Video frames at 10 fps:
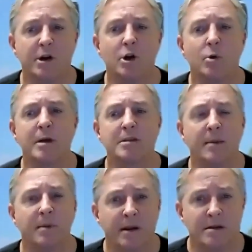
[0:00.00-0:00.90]
your
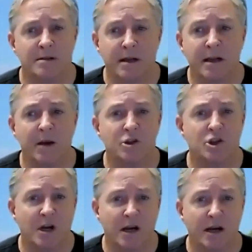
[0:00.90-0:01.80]
one-stop holistic health
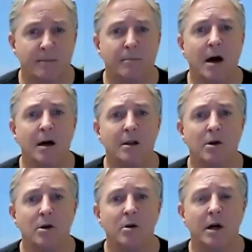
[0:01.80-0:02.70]
shop.
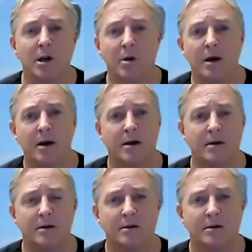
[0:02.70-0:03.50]
Mahalo, aloha.